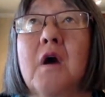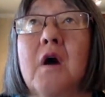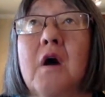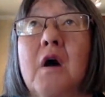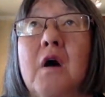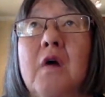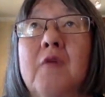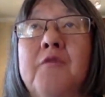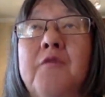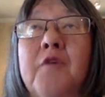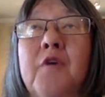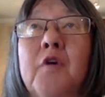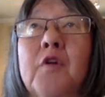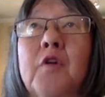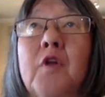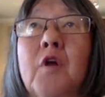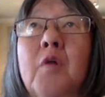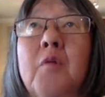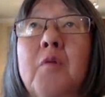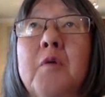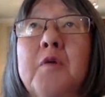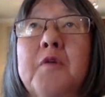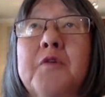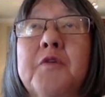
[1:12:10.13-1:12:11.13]
for
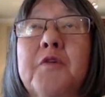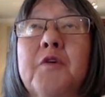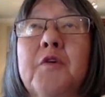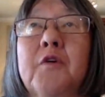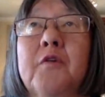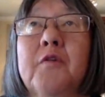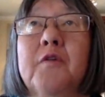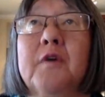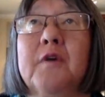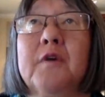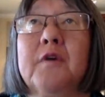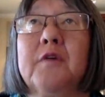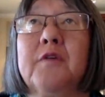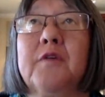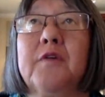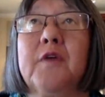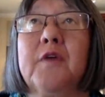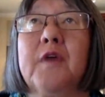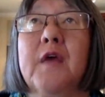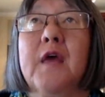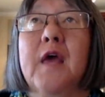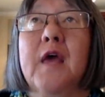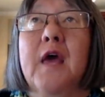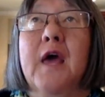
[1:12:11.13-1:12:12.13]
global
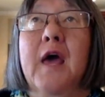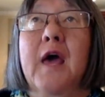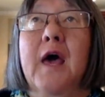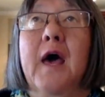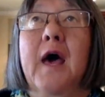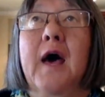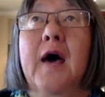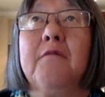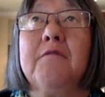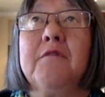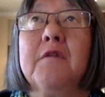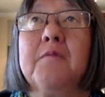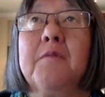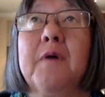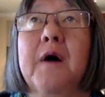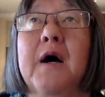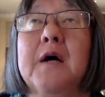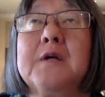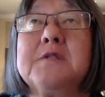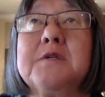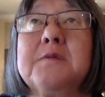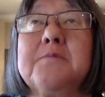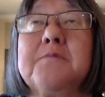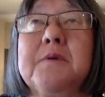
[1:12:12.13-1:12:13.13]
service have the
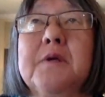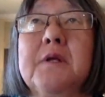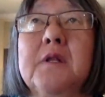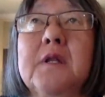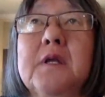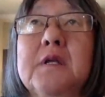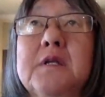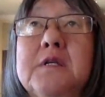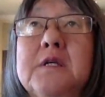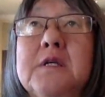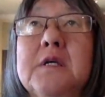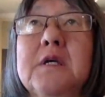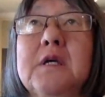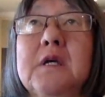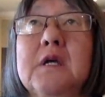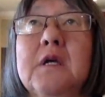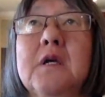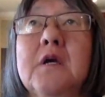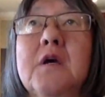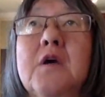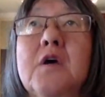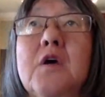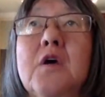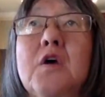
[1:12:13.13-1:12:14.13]

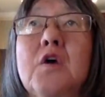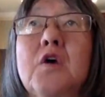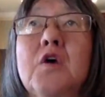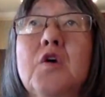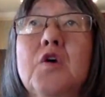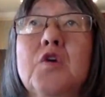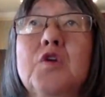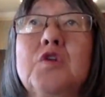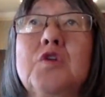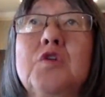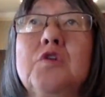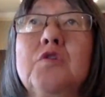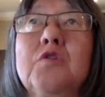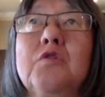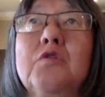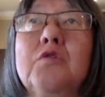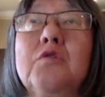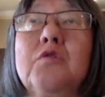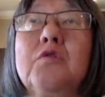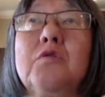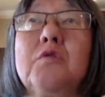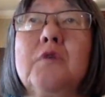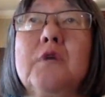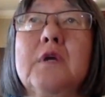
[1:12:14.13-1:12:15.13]
possibility
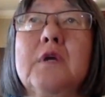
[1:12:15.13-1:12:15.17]
to